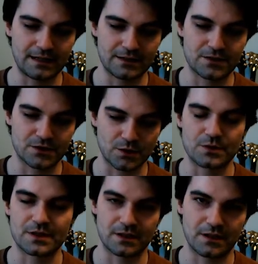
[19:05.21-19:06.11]

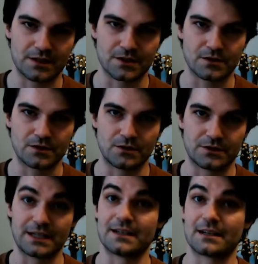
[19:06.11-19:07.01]
sociological
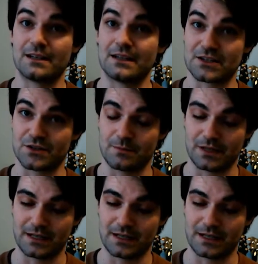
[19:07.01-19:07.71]
data collection plan.